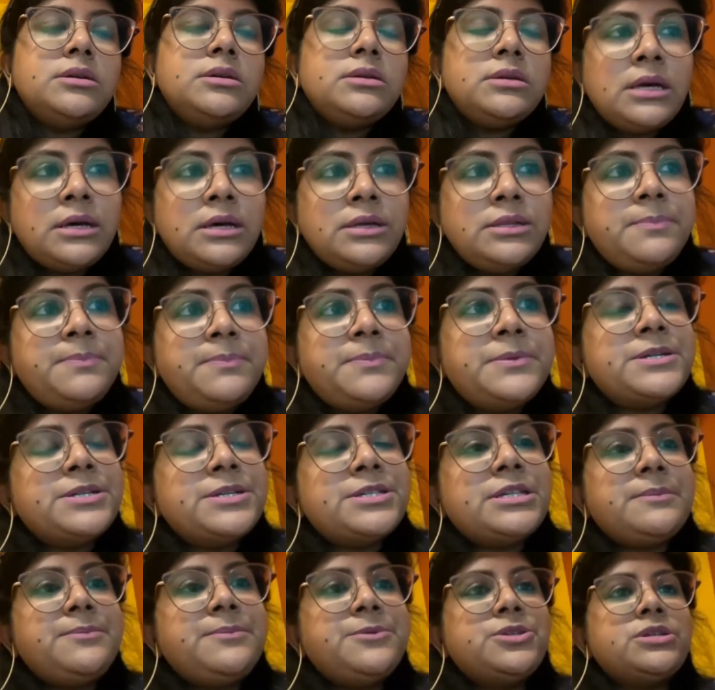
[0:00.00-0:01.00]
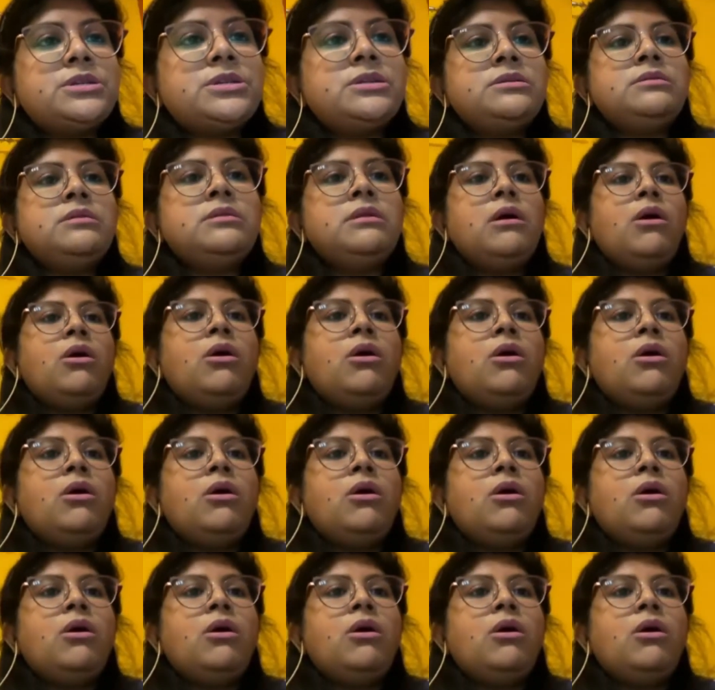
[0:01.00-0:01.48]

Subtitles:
Yeah, the perception